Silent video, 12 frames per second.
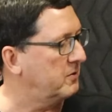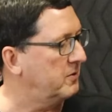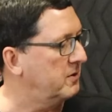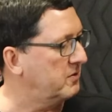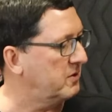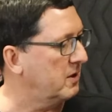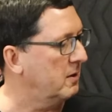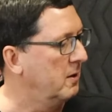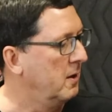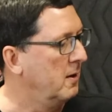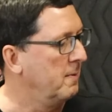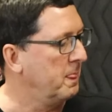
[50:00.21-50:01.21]
this uh,
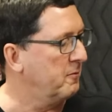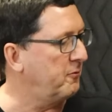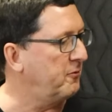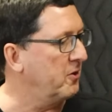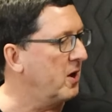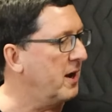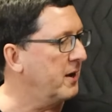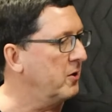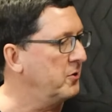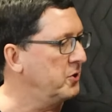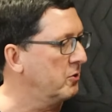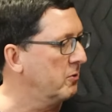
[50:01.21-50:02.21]
fly
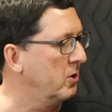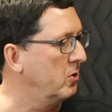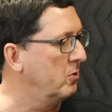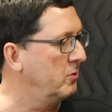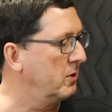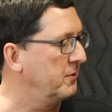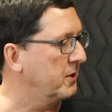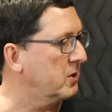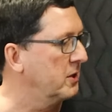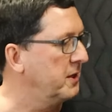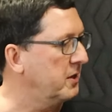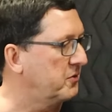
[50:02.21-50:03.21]
on your own on the
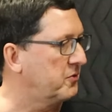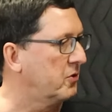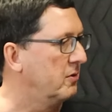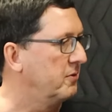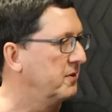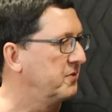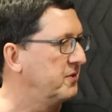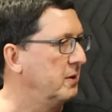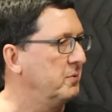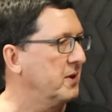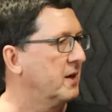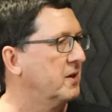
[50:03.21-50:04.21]
clinic service
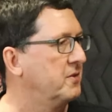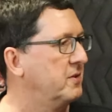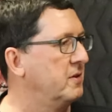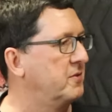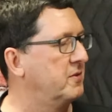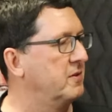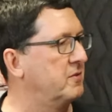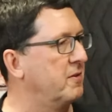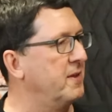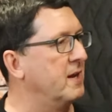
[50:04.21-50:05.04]
seems like it's it's it's a thing